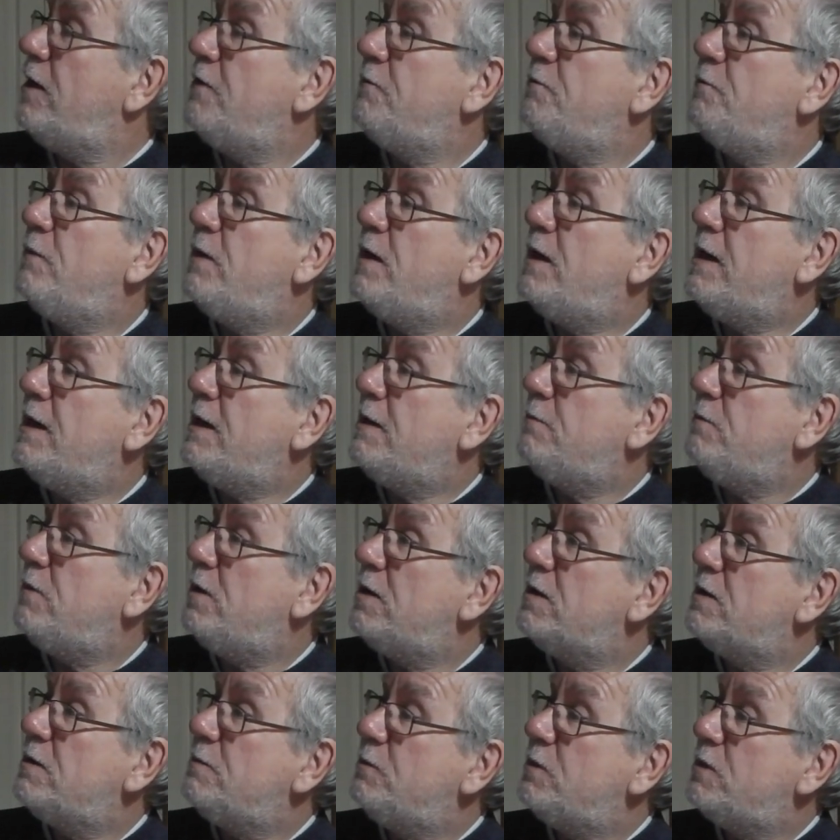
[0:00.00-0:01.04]
made,
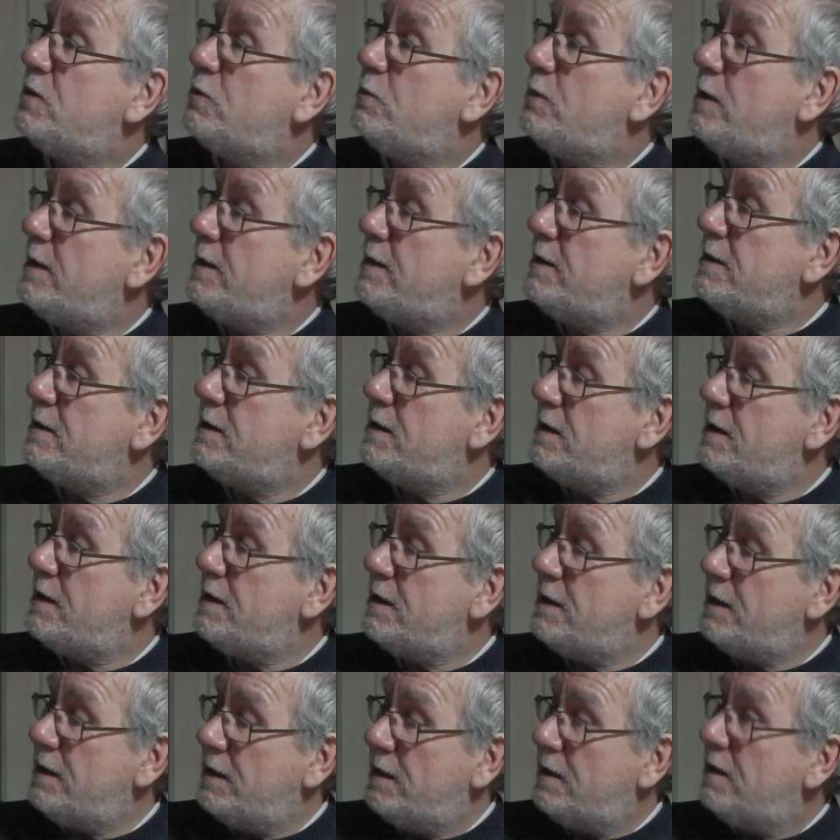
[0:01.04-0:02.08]
mine's number 20.
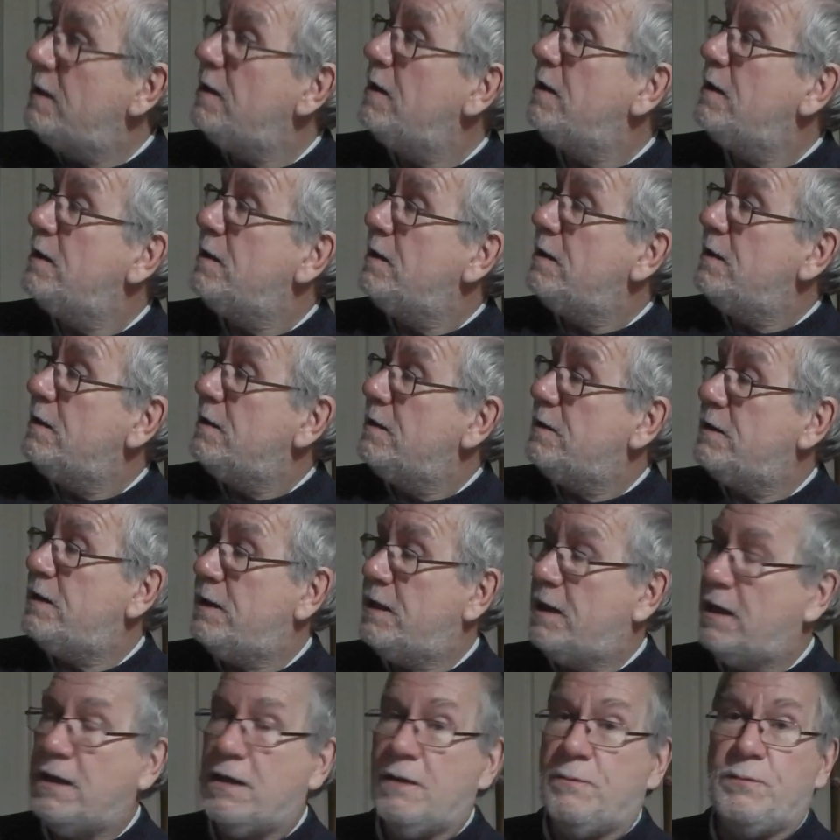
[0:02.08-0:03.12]
So you
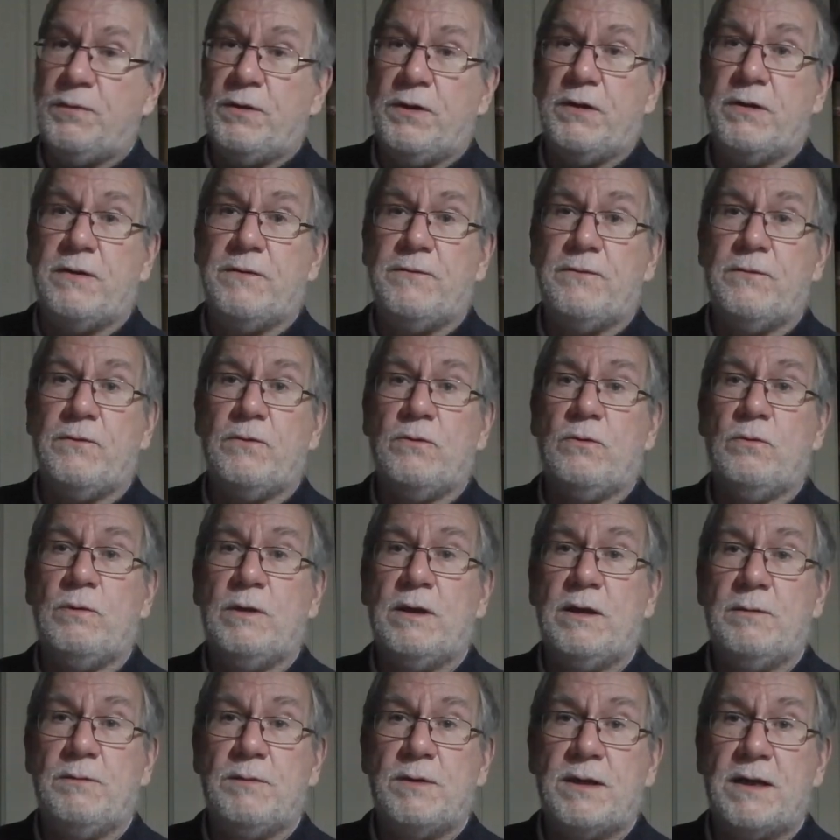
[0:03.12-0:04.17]
get the beautiful
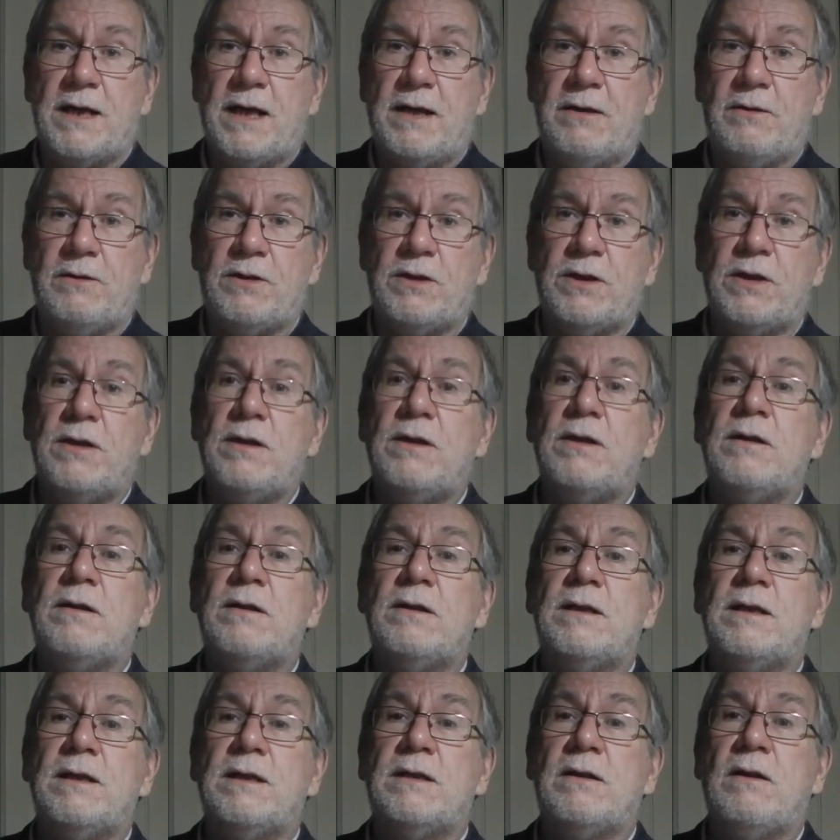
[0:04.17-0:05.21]
William Stout
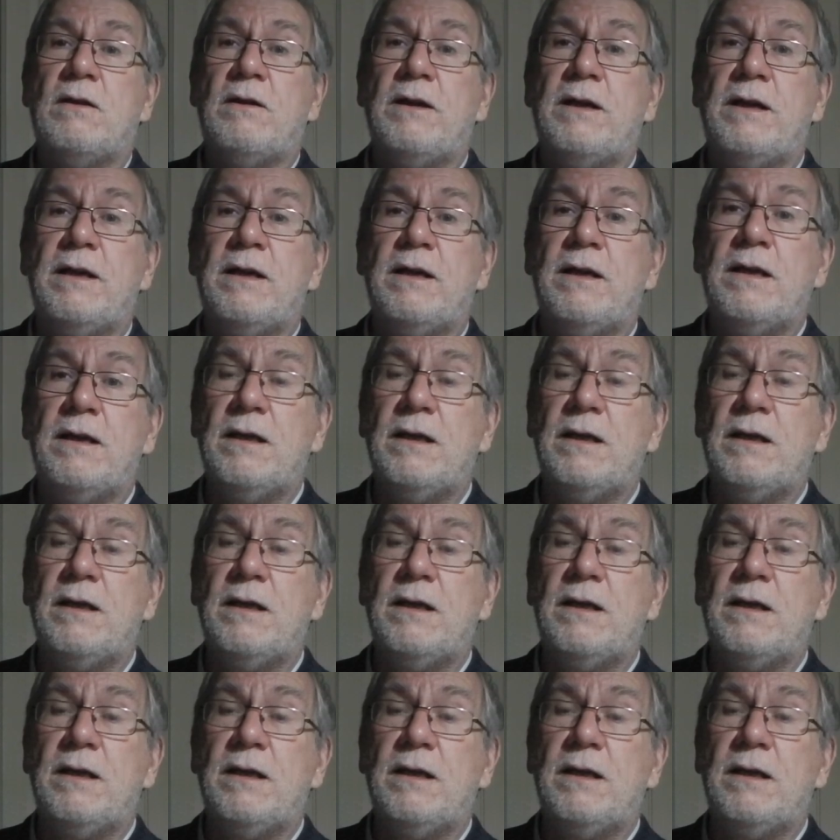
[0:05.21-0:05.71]
design